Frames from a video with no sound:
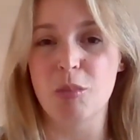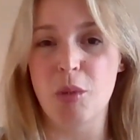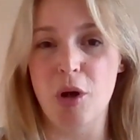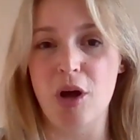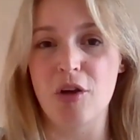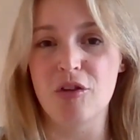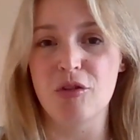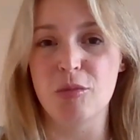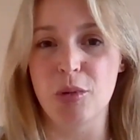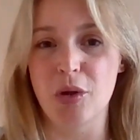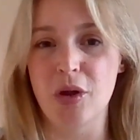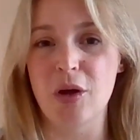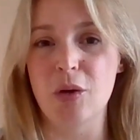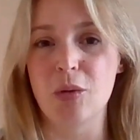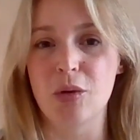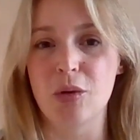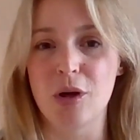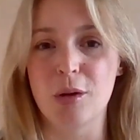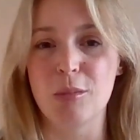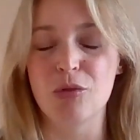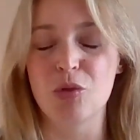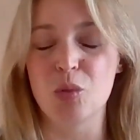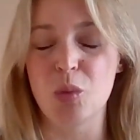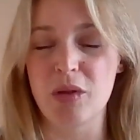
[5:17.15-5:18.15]
possible
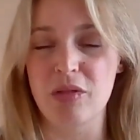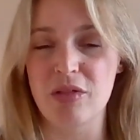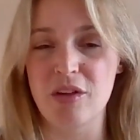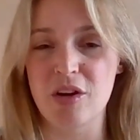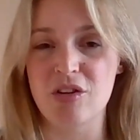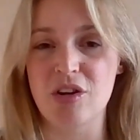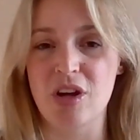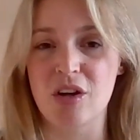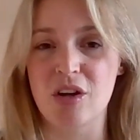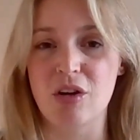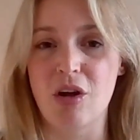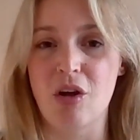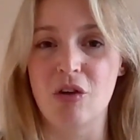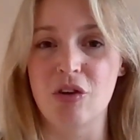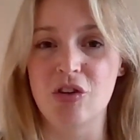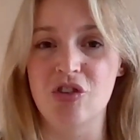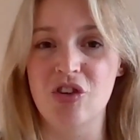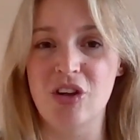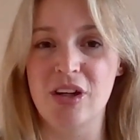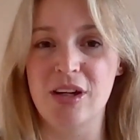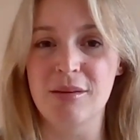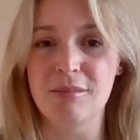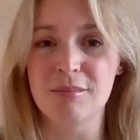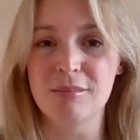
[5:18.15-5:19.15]
outcomes with their
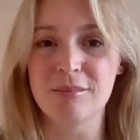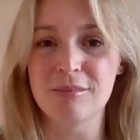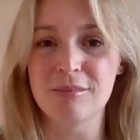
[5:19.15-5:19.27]
technology.